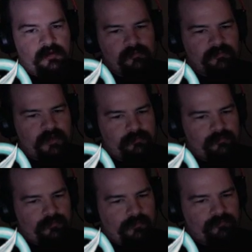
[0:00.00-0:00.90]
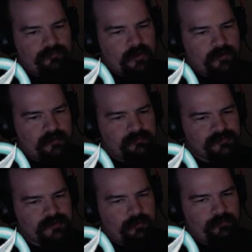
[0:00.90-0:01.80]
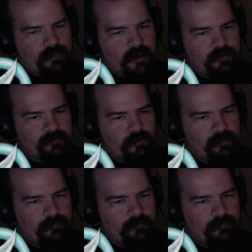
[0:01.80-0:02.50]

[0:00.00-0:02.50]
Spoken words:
Yep. Okay, so I ignore it.